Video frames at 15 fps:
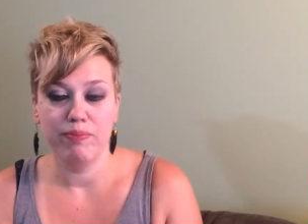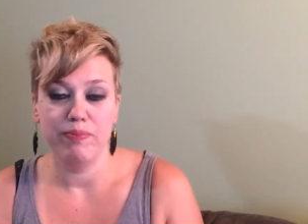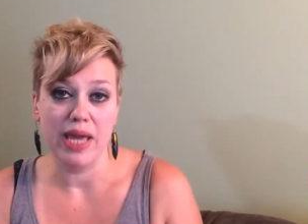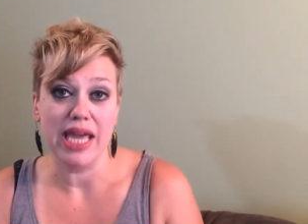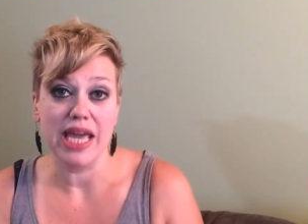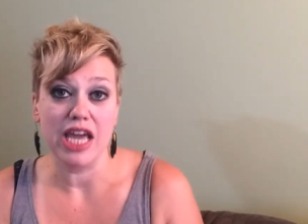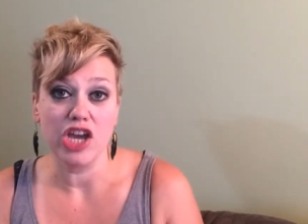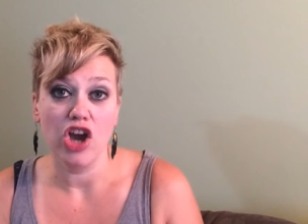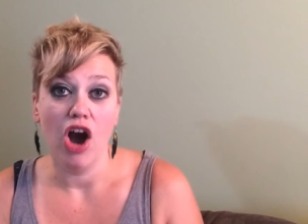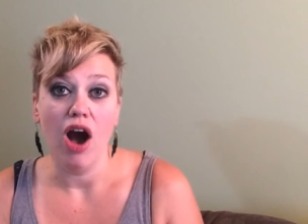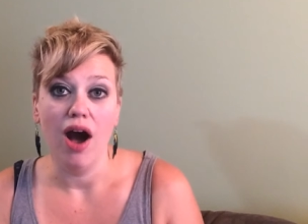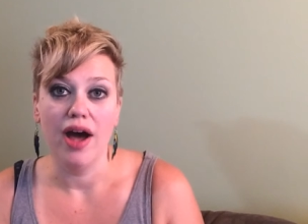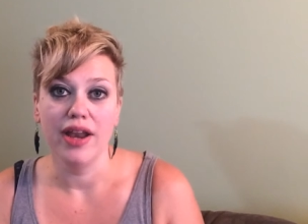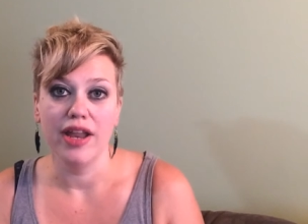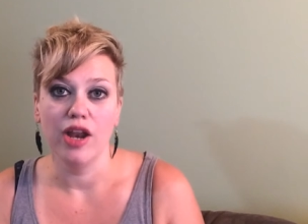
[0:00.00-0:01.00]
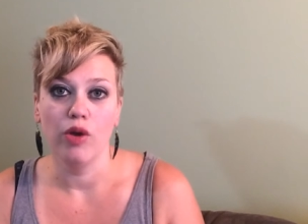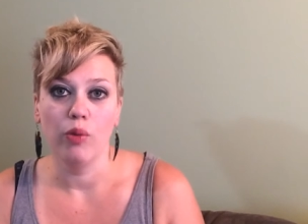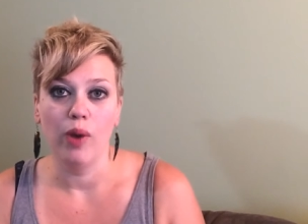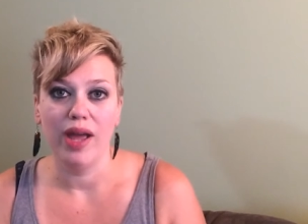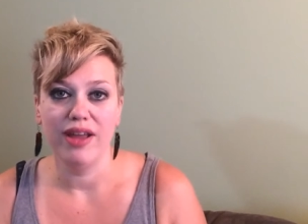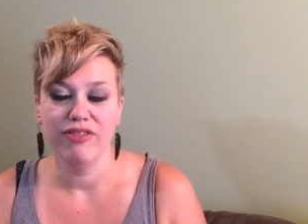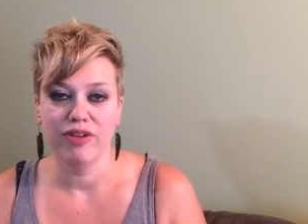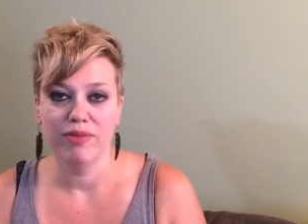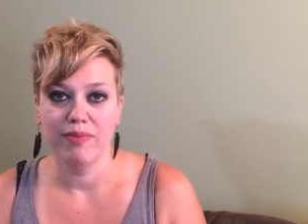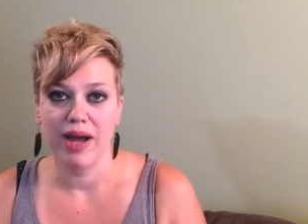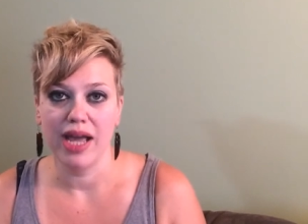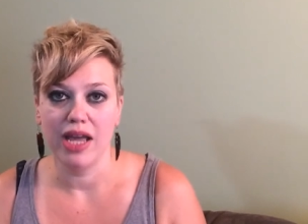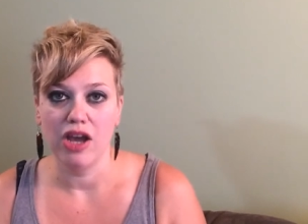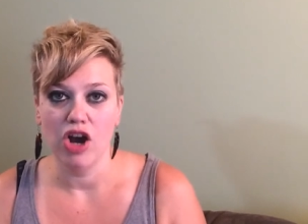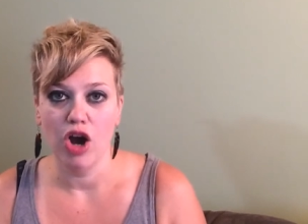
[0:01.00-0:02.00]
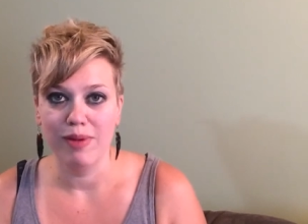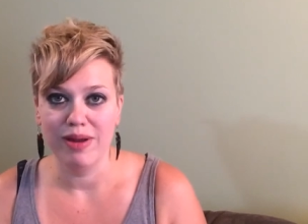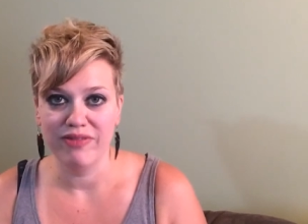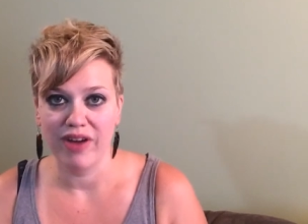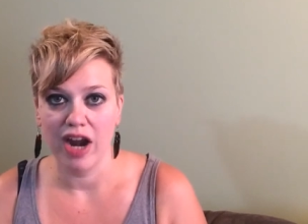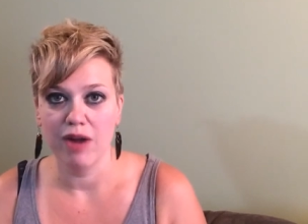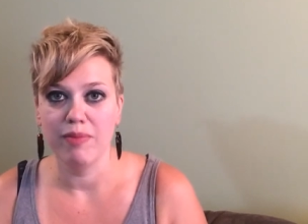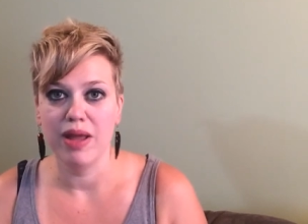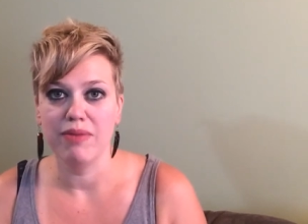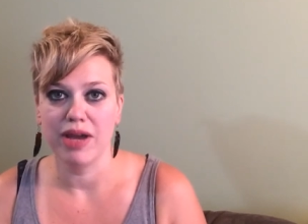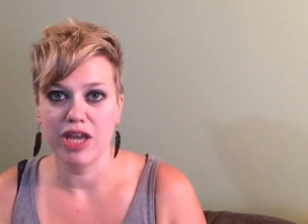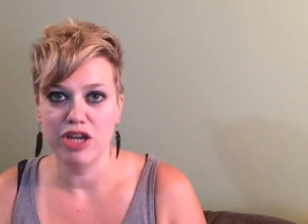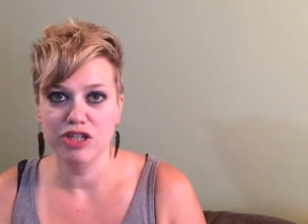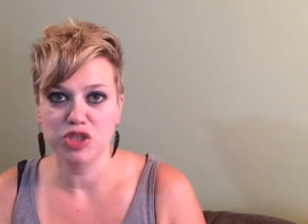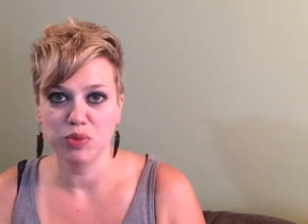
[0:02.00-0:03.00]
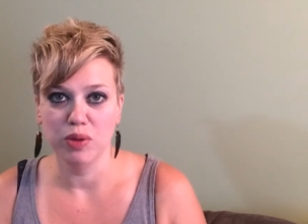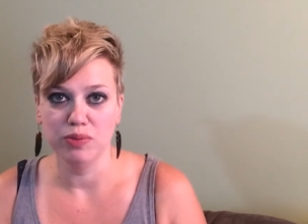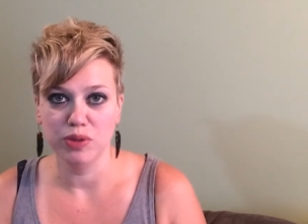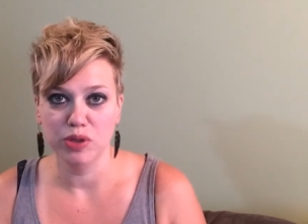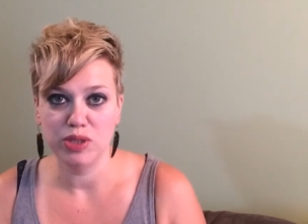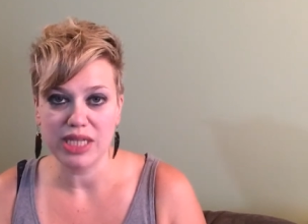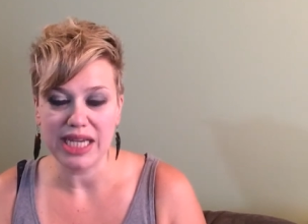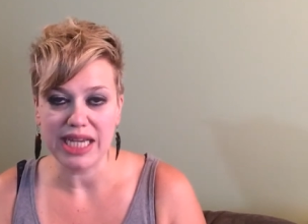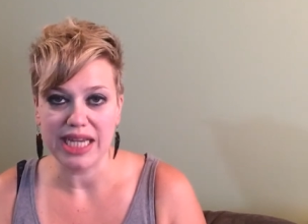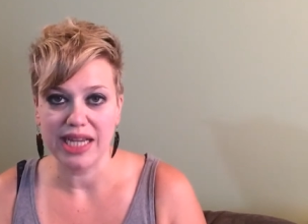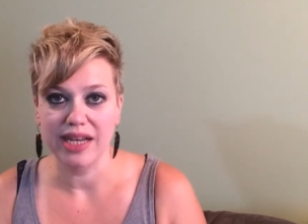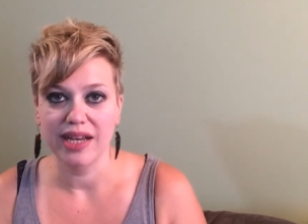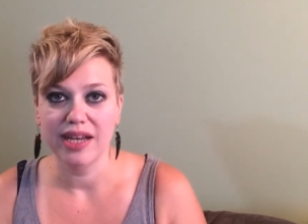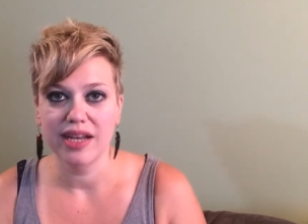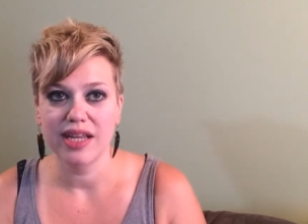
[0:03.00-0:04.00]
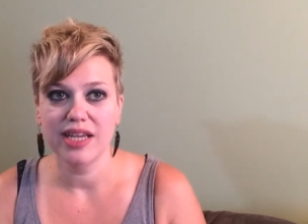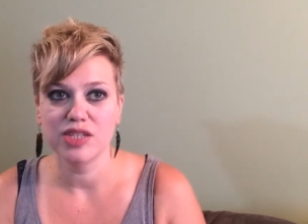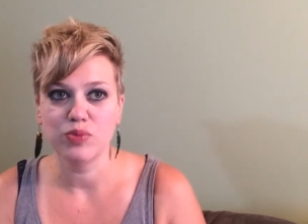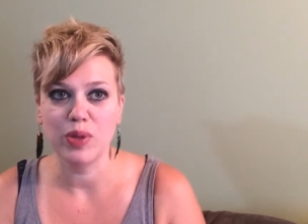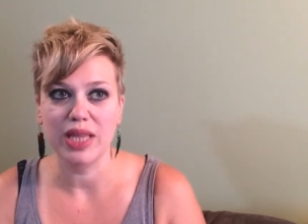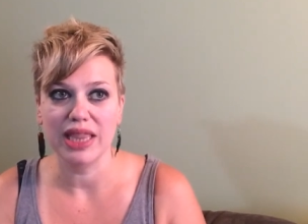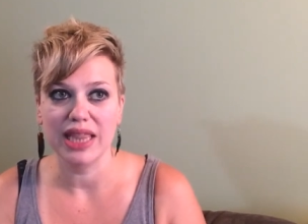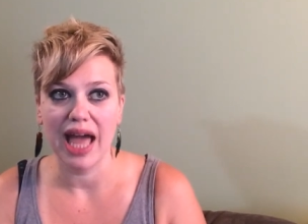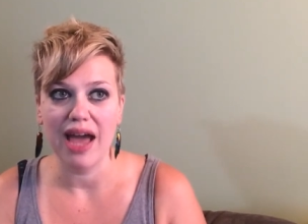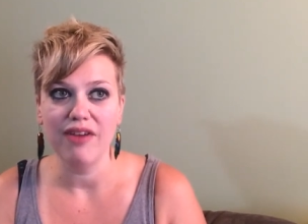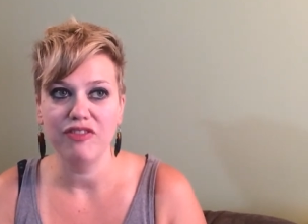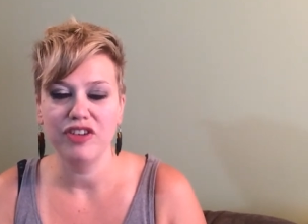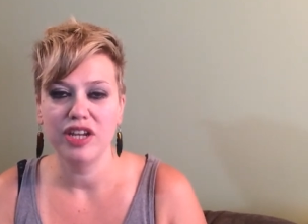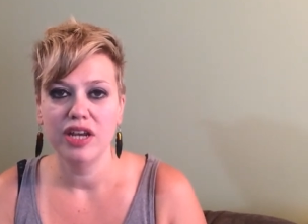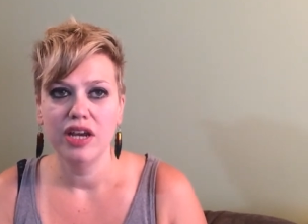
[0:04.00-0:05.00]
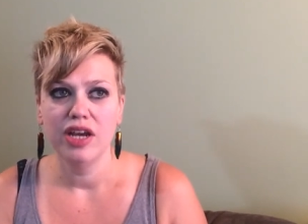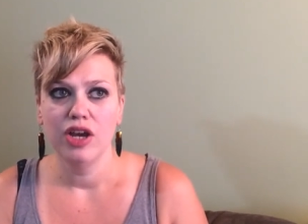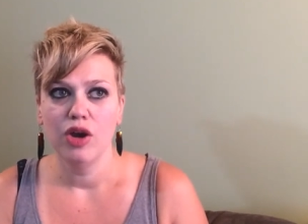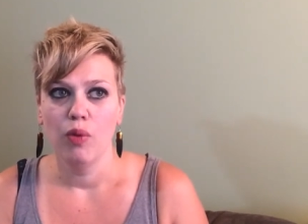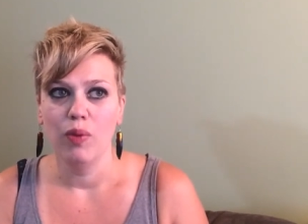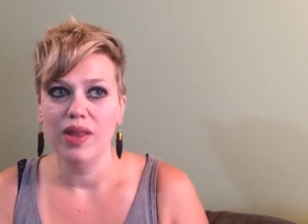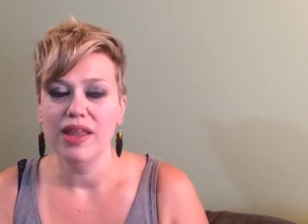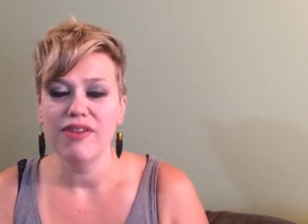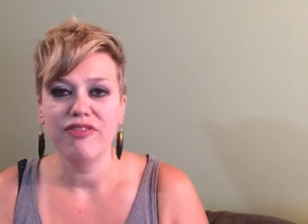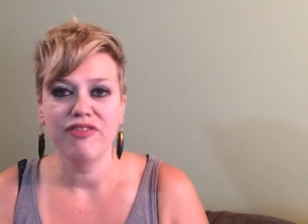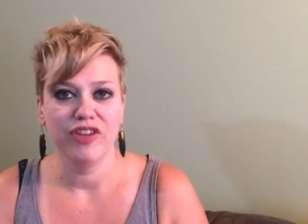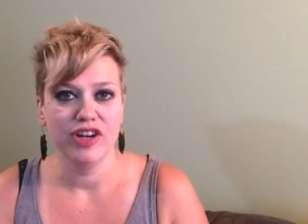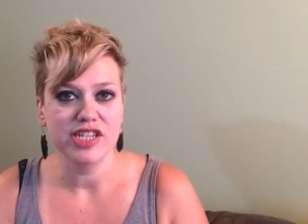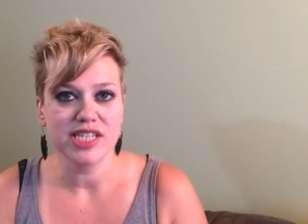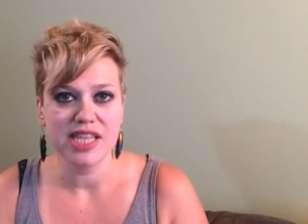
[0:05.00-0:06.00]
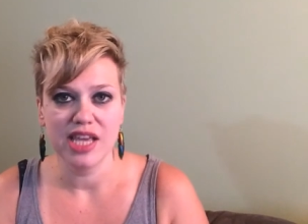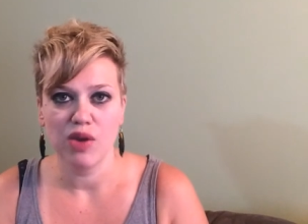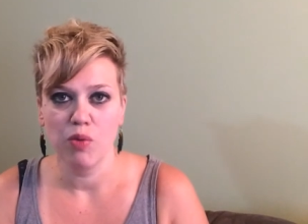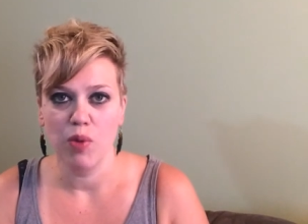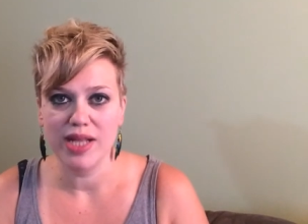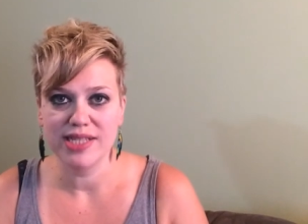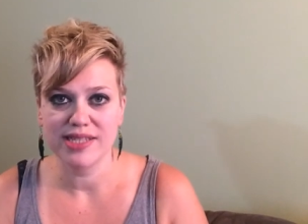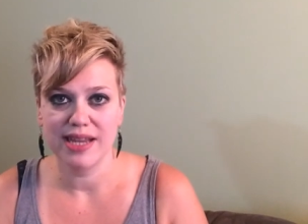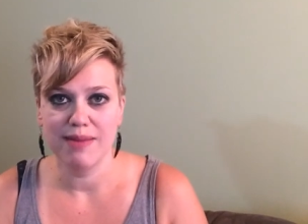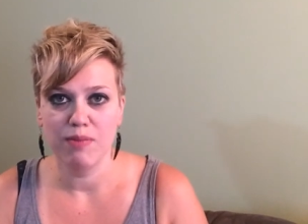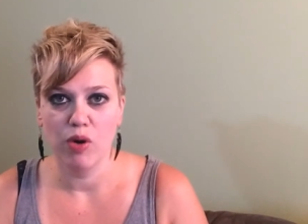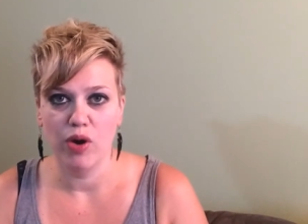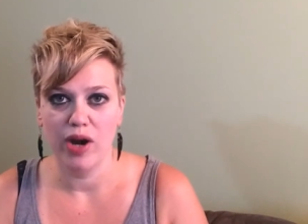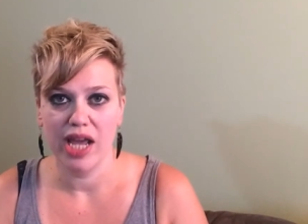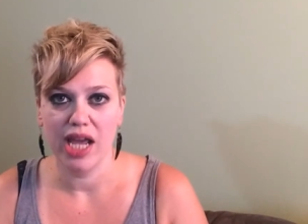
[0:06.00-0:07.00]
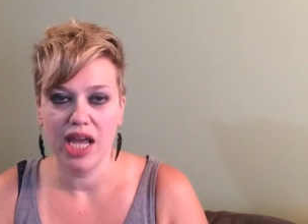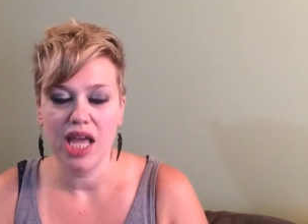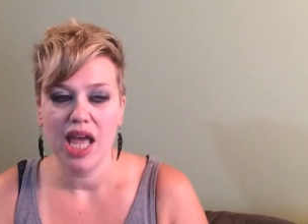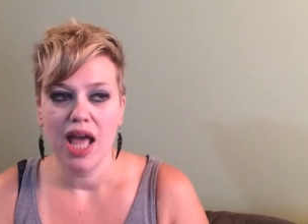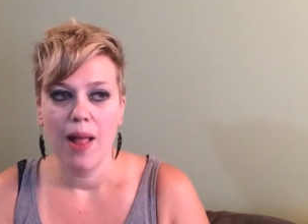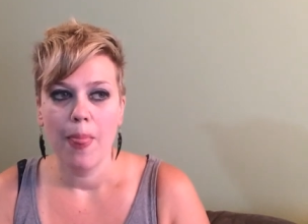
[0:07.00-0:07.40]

being gone and away from my home environment and my usual routine because we left we left first thing Wednesday morning